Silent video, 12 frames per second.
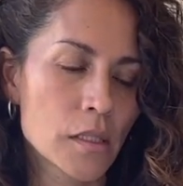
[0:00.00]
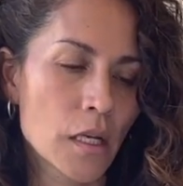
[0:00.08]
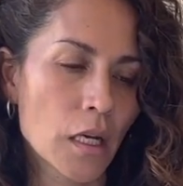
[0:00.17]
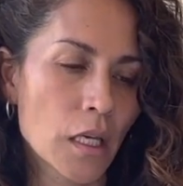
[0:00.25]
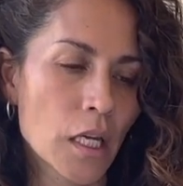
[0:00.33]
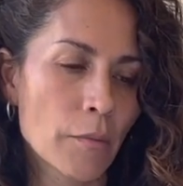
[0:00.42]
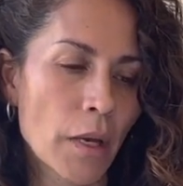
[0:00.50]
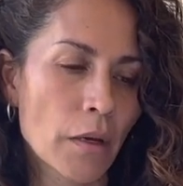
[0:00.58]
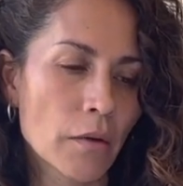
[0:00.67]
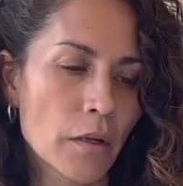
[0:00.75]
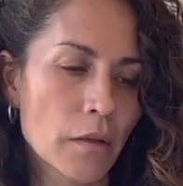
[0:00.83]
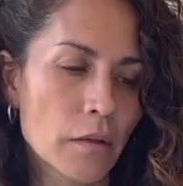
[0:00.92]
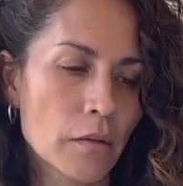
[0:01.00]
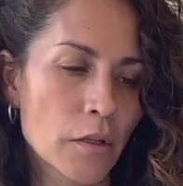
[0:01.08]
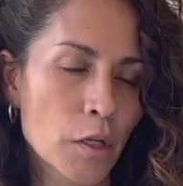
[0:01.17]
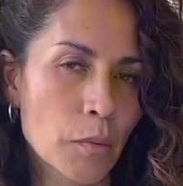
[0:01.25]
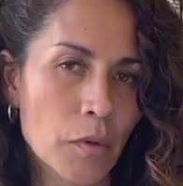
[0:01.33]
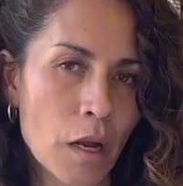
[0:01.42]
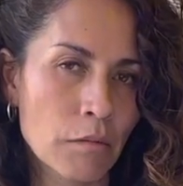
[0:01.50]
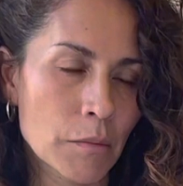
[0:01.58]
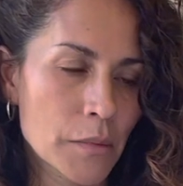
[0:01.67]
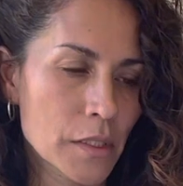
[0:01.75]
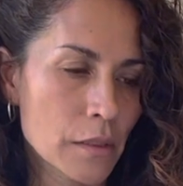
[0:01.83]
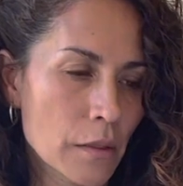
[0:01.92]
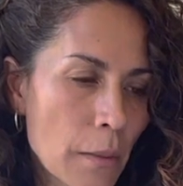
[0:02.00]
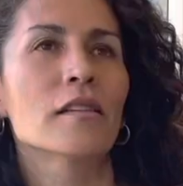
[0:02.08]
talking about their problems.